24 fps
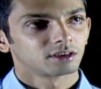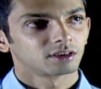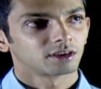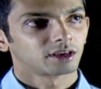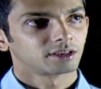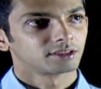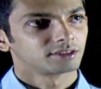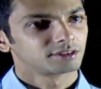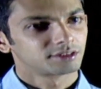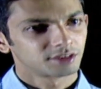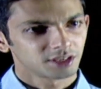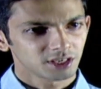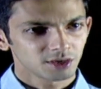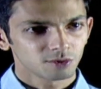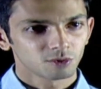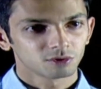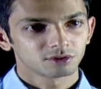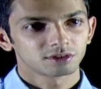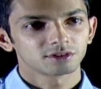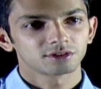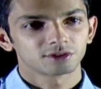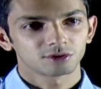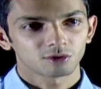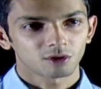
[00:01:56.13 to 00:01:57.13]
And 3
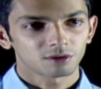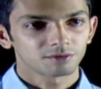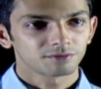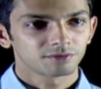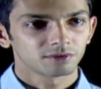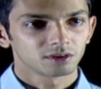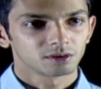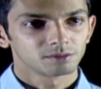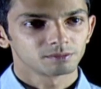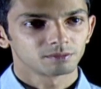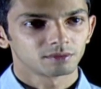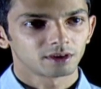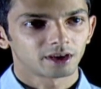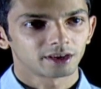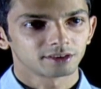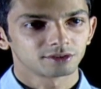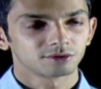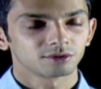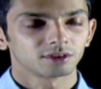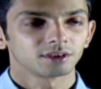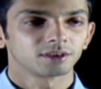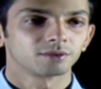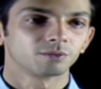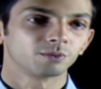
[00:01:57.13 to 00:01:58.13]
was a short film,
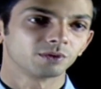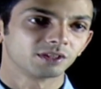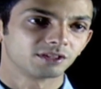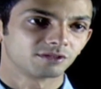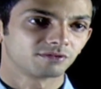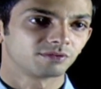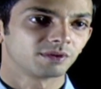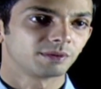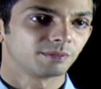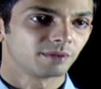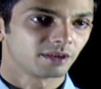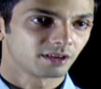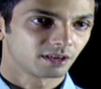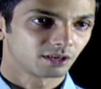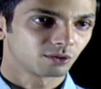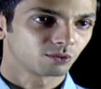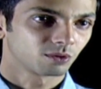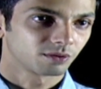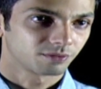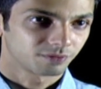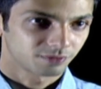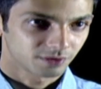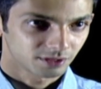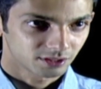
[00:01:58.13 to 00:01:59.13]
actually, which we made
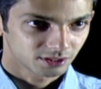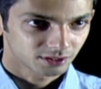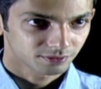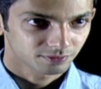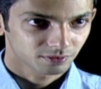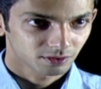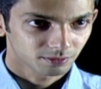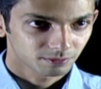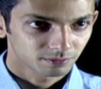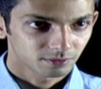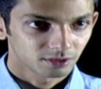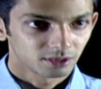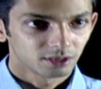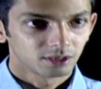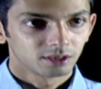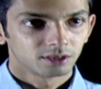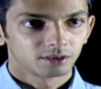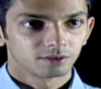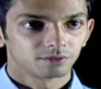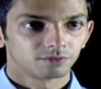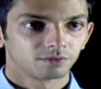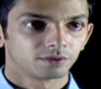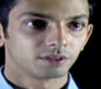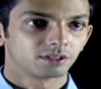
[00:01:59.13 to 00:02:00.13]
into a feature film,
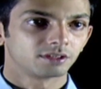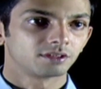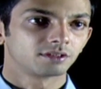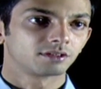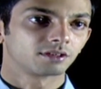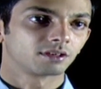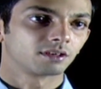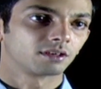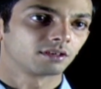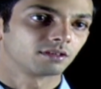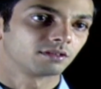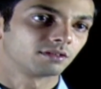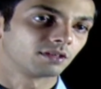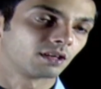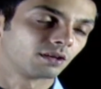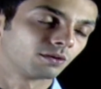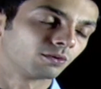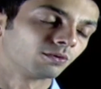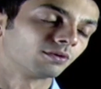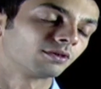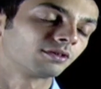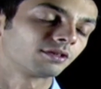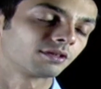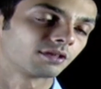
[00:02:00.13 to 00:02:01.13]
which
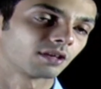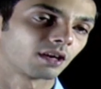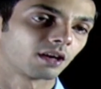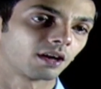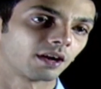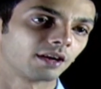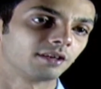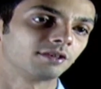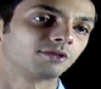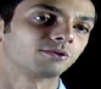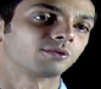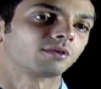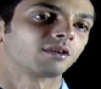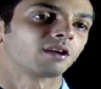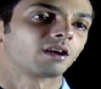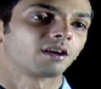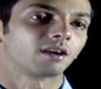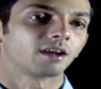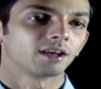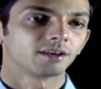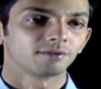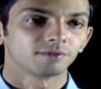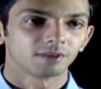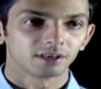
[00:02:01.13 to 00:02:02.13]
Dhanush,
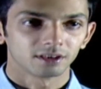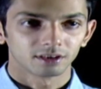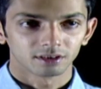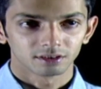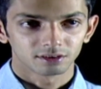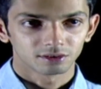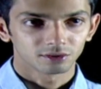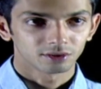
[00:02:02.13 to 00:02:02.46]
Aishwarya and we did